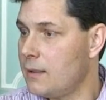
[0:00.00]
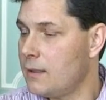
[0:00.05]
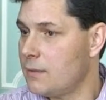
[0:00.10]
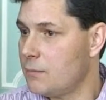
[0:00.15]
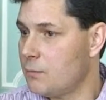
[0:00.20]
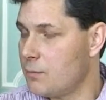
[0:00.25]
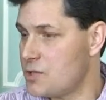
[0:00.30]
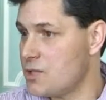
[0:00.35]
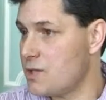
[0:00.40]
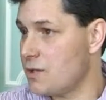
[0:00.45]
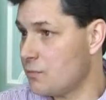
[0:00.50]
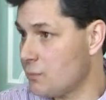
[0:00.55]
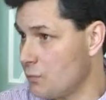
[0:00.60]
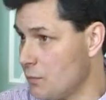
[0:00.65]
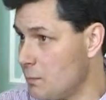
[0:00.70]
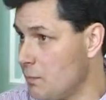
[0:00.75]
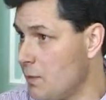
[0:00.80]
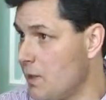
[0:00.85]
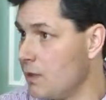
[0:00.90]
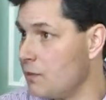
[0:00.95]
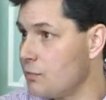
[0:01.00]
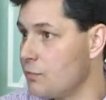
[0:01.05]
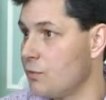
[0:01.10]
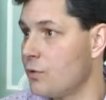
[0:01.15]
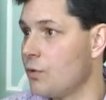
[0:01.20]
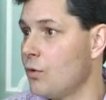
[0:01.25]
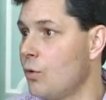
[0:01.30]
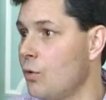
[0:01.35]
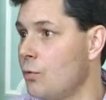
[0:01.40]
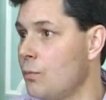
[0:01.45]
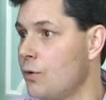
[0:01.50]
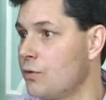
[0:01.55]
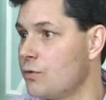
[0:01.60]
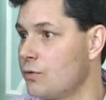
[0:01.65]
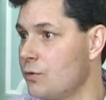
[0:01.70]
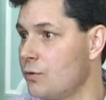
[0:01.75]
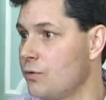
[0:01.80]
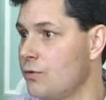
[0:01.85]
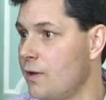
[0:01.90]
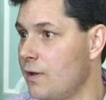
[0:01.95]
which had remained for almost
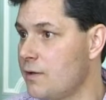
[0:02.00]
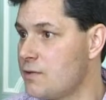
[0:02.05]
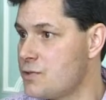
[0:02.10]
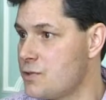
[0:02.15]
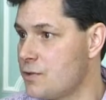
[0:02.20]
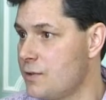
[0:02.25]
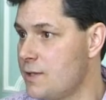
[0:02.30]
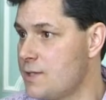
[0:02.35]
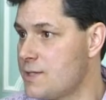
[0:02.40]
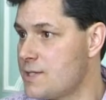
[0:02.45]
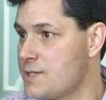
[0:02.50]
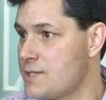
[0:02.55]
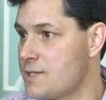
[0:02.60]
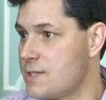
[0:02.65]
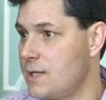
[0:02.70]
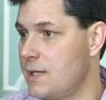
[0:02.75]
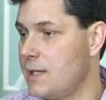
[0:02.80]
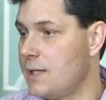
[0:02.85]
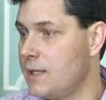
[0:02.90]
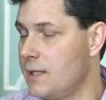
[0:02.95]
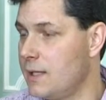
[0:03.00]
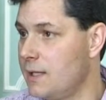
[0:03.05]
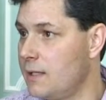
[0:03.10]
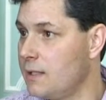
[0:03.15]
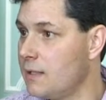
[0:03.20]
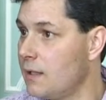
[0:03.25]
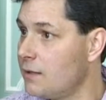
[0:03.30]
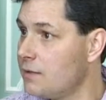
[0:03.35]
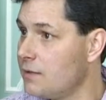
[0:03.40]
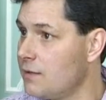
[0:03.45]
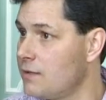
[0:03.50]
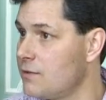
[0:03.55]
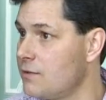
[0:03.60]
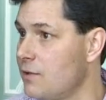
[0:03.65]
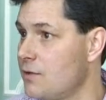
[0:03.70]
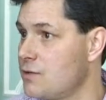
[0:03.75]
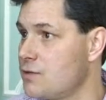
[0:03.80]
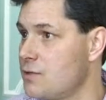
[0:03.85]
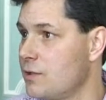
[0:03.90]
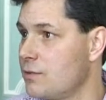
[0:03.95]
2 centuries. In the 19th
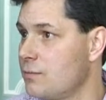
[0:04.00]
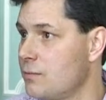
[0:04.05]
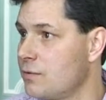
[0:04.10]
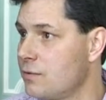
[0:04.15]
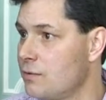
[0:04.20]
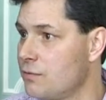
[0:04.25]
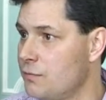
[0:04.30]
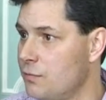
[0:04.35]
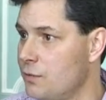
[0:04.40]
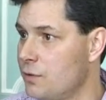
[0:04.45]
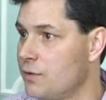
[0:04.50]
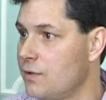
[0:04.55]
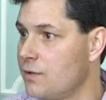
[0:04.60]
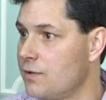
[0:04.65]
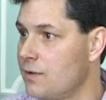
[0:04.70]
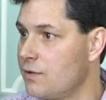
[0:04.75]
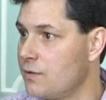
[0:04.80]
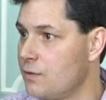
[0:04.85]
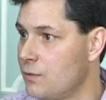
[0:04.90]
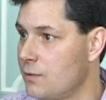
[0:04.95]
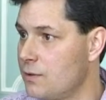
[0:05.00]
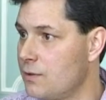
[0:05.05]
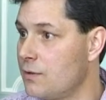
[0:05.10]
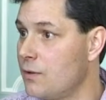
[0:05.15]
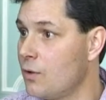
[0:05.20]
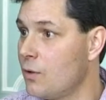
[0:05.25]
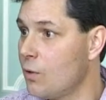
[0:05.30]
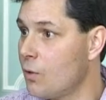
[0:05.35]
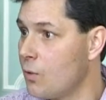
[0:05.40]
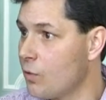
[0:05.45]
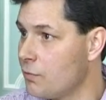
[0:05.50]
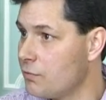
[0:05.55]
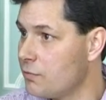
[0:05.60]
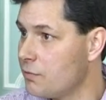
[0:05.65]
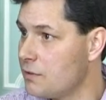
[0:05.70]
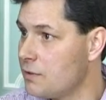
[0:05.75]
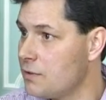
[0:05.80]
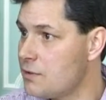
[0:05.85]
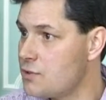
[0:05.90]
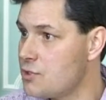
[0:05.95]
century it was converted into an
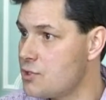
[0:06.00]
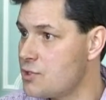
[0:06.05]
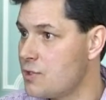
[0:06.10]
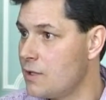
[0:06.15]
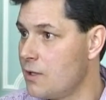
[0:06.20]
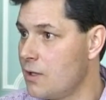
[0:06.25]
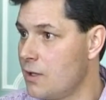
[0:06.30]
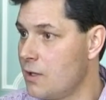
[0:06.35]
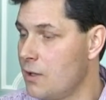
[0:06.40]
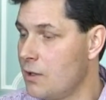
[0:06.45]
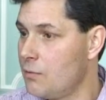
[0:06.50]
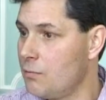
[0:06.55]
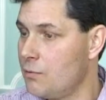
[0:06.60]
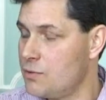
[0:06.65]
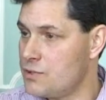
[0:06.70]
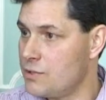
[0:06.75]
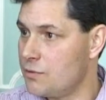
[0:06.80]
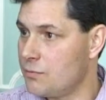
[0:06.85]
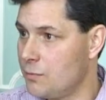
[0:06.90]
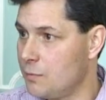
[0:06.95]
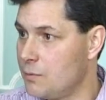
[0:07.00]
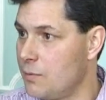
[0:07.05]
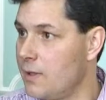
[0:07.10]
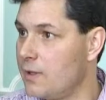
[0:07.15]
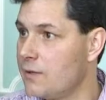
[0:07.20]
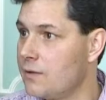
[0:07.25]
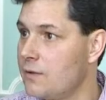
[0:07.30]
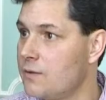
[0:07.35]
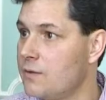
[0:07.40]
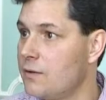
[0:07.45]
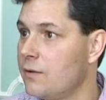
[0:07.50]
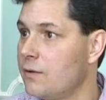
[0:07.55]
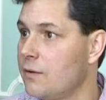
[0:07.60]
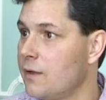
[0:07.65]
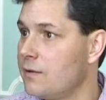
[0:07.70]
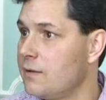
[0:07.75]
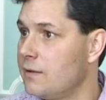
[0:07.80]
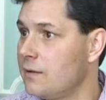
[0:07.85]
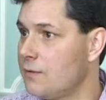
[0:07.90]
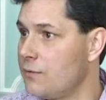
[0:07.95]
orphanage, which had remained until
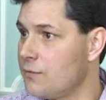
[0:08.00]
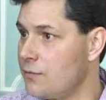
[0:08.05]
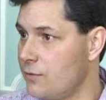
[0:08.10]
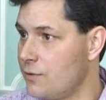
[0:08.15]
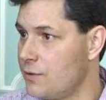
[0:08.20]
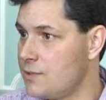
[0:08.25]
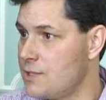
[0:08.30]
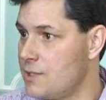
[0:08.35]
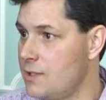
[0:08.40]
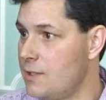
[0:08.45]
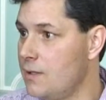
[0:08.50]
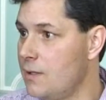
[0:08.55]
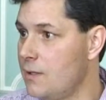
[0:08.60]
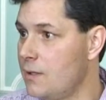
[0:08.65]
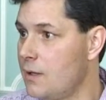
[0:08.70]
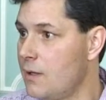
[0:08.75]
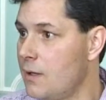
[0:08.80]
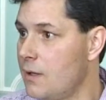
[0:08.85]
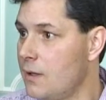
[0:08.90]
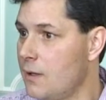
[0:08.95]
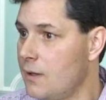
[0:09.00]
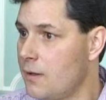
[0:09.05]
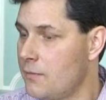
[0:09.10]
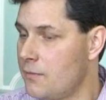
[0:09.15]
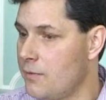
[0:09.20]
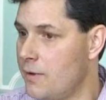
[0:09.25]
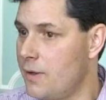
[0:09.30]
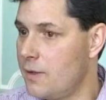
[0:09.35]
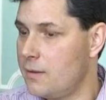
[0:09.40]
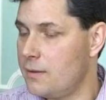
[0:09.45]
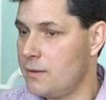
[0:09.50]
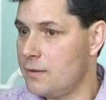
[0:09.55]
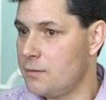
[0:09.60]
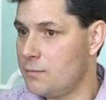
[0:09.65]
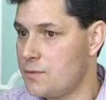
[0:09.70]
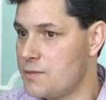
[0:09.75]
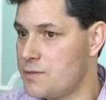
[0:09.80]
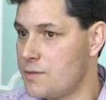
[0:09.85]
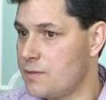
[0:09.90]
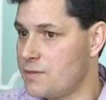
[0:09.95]
1930. Then it
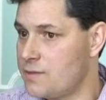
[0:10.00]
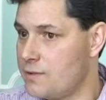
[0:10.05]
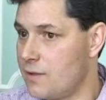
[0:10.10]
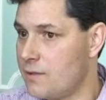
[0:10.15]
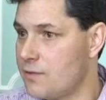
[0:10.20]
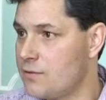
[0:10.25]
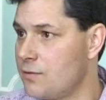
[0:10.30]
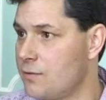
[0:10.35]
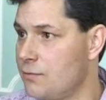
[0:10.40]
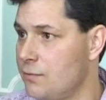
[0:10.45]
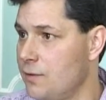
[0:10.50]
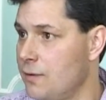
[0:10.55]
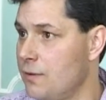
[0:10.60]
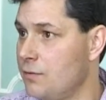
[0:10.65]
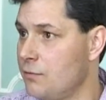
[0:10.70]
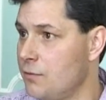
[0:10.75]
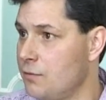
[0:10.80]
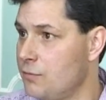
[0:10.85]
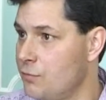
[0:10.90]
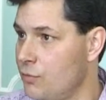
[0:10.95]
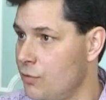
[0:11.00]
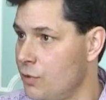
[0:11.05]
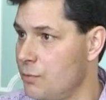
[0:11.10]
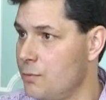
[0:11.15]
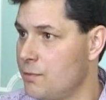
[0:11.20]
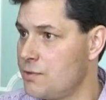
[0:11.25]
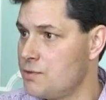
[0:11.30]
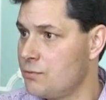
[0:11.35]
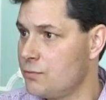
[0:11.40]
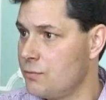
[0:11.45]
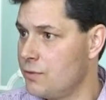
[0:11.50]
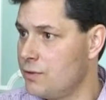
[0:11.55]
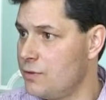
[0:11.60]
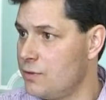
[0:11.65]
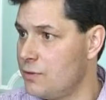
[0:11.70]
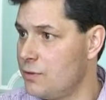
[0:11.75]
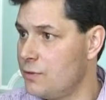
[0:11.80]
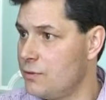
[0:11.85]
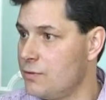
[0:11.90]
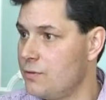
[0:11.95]
was extensively refurbished,
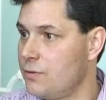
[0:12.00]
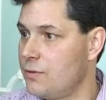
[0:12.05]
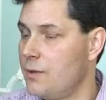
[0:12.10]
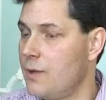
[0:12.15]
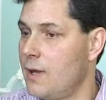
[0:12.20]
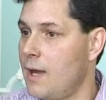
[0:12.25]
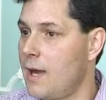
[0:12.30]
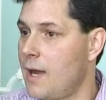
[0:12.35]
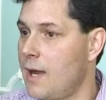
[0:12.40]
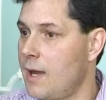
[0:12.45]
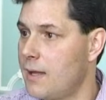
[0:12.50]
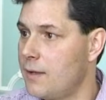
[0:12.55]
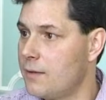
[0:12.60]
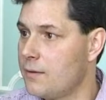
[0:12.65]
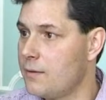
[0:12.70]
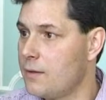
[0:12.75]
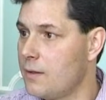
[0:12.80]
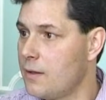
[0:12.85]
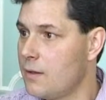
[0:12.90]
renewed, and